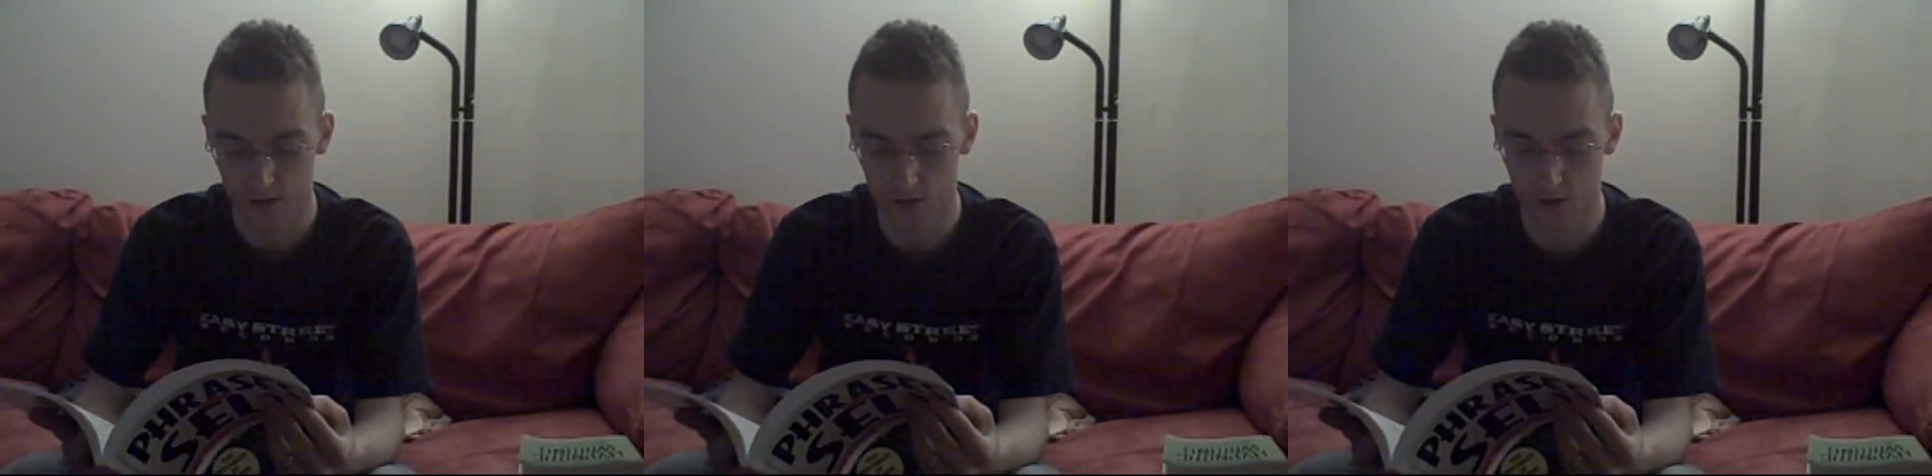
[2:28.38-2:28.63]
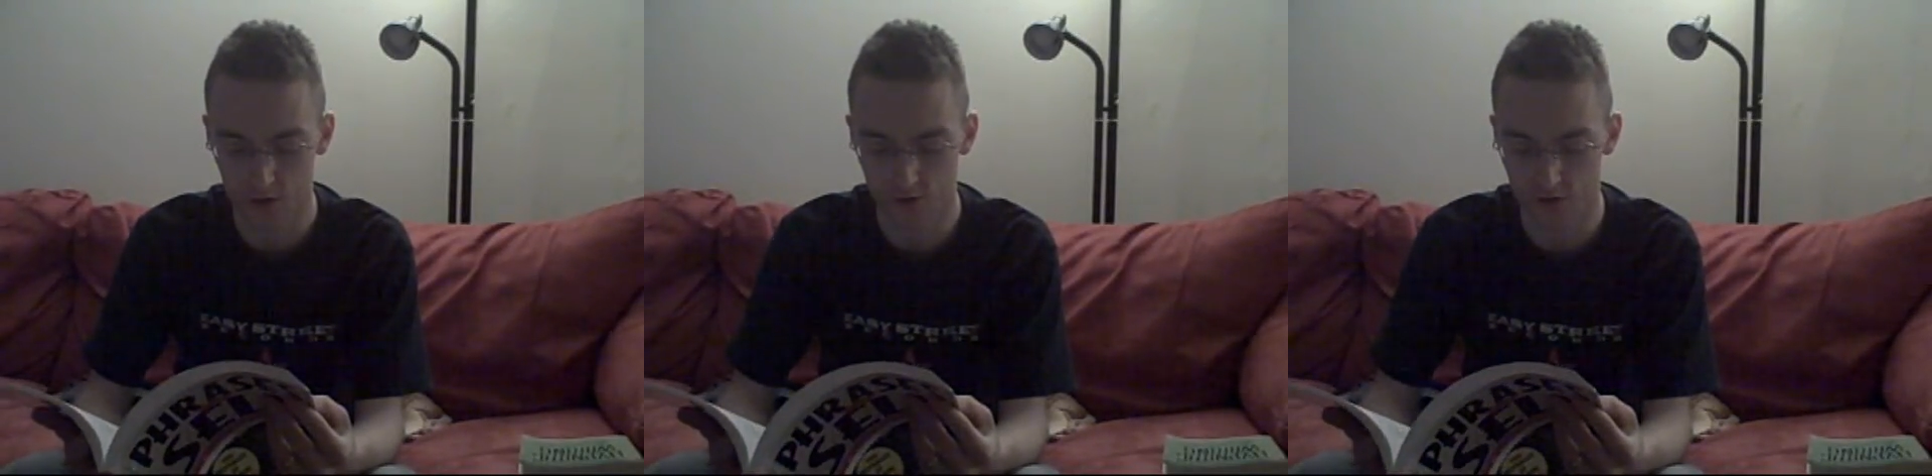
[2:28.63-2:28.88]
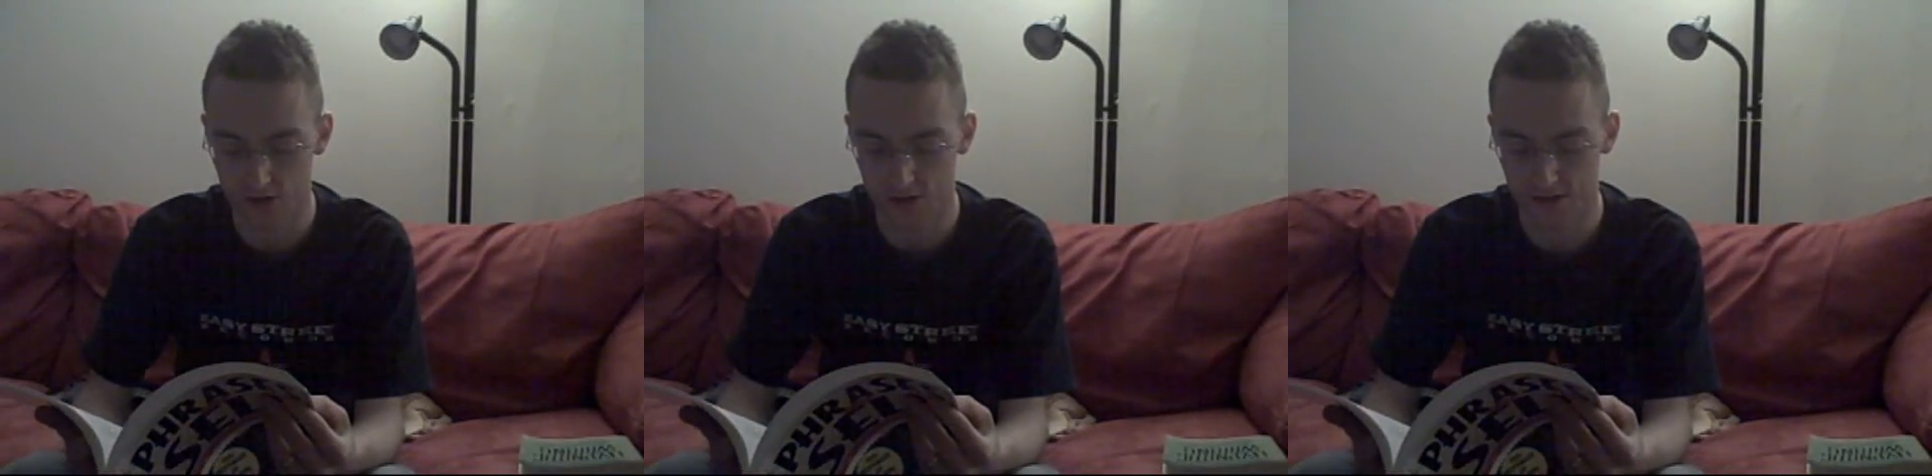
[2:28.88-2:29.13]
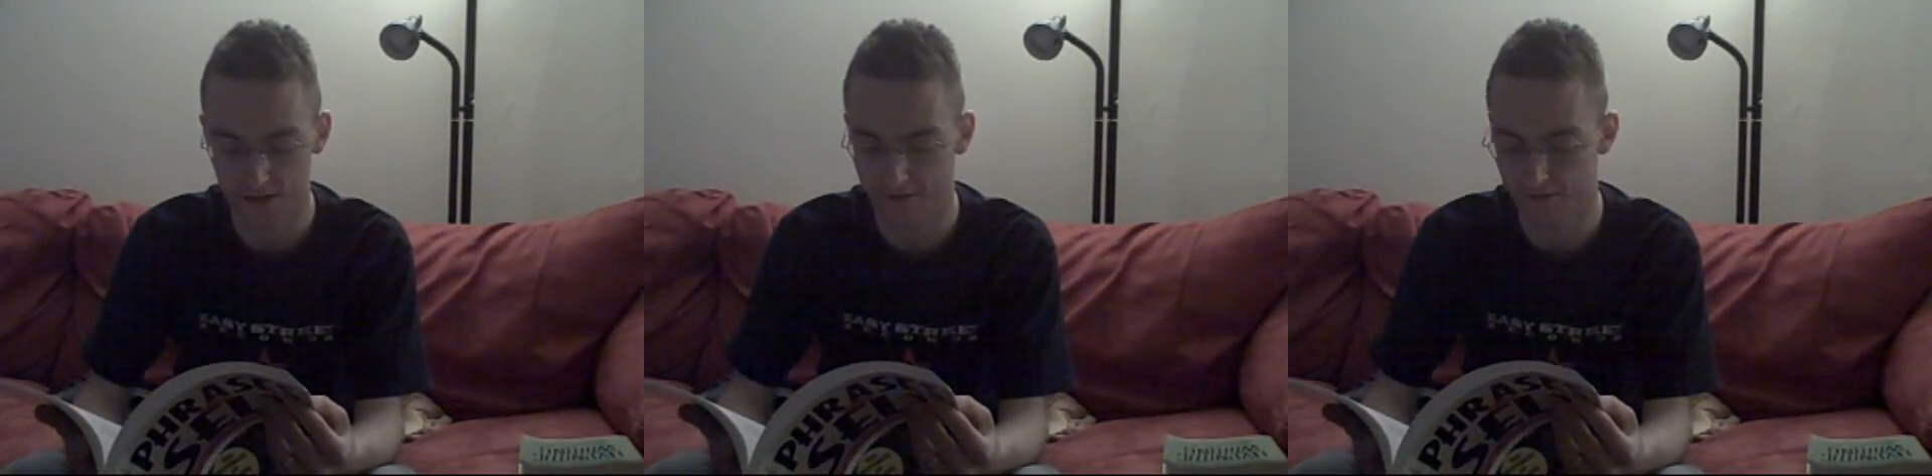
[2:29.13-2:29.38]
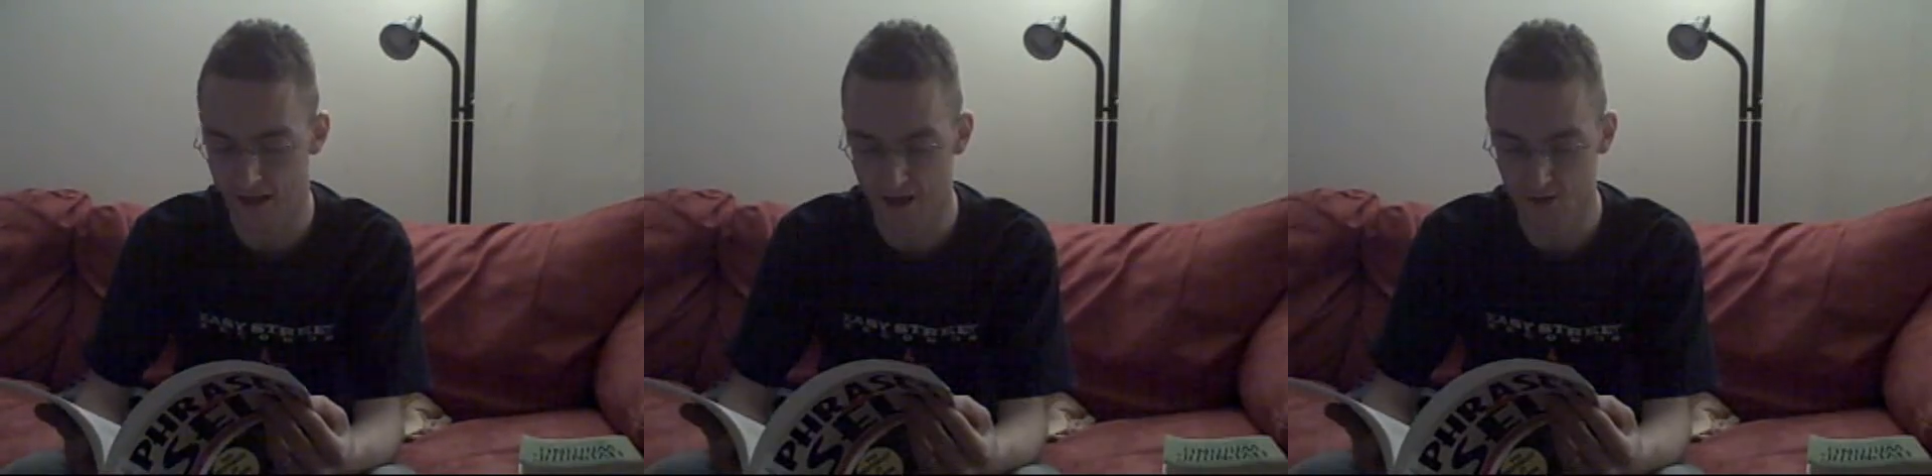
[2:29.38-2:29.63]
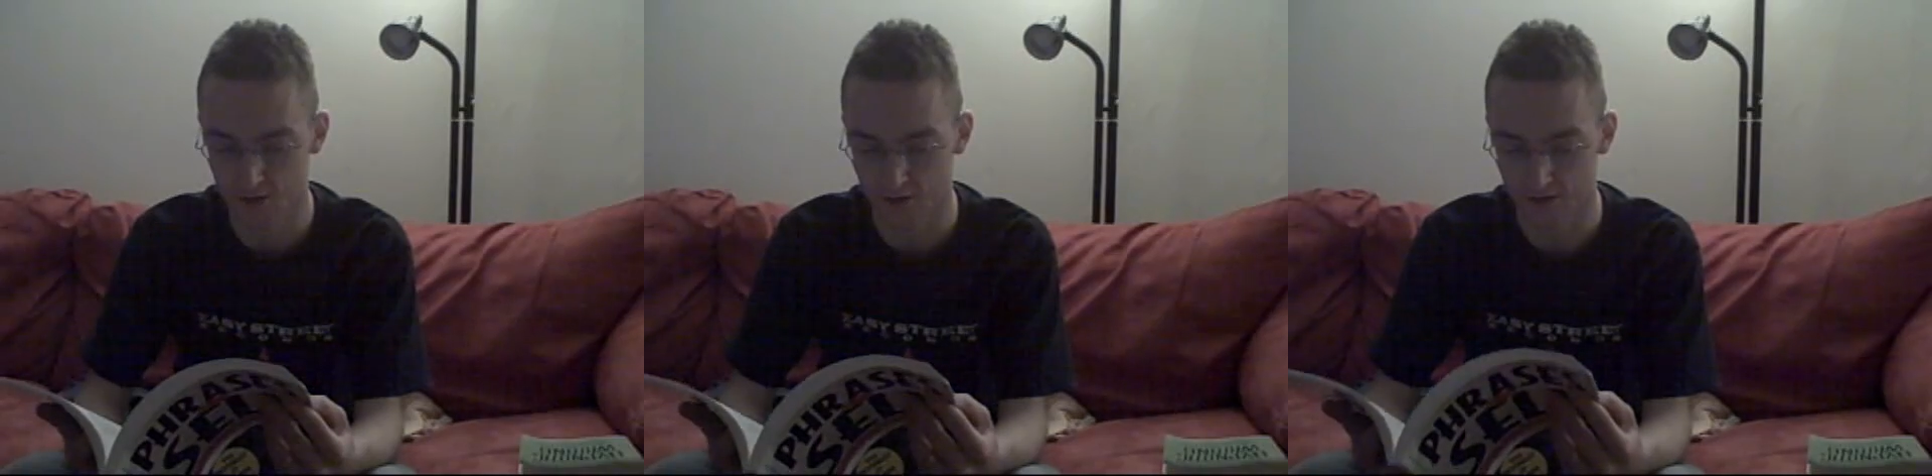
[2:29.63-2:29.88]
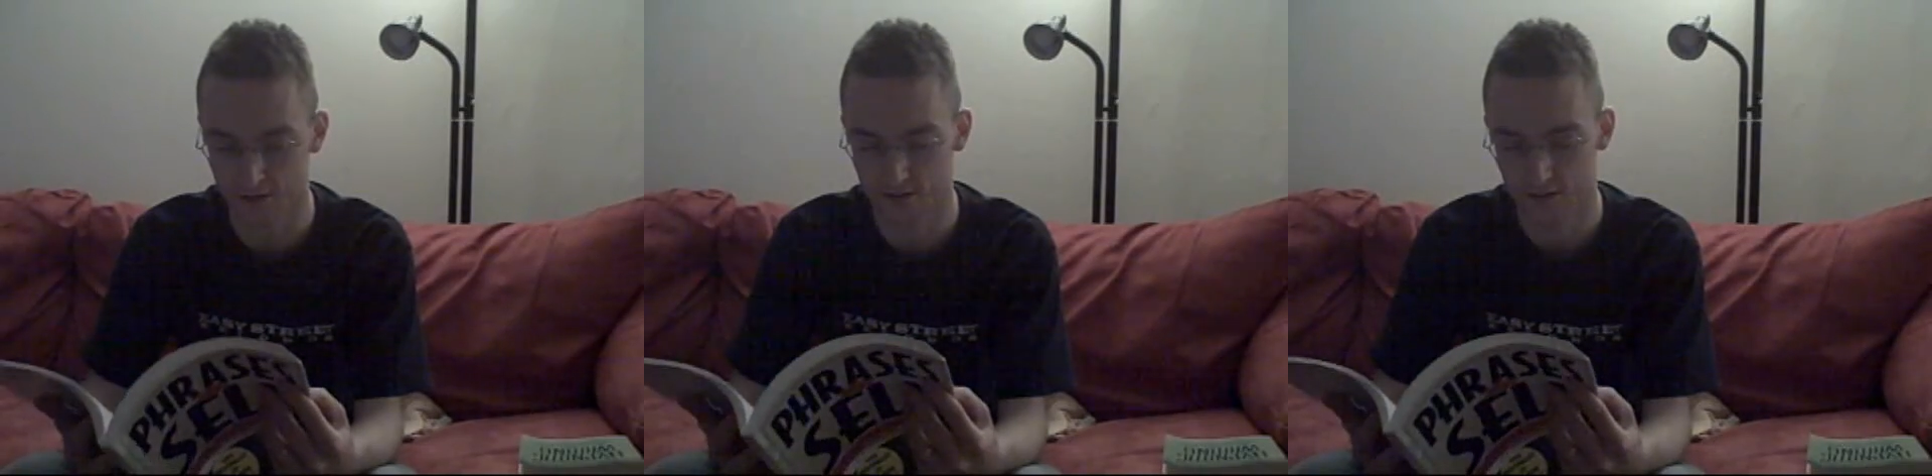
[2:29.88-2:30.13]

Luxuriously fashioned.